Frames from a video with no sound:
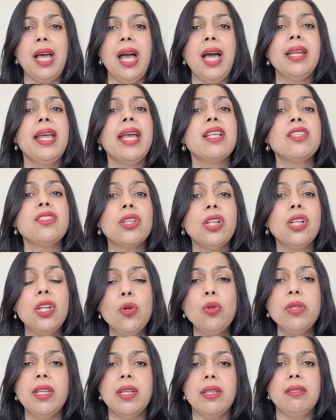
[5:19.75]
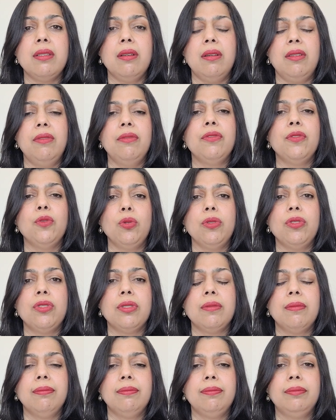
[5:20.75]
and excluding certain
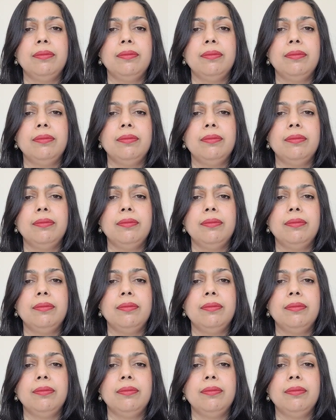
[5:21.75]
foods.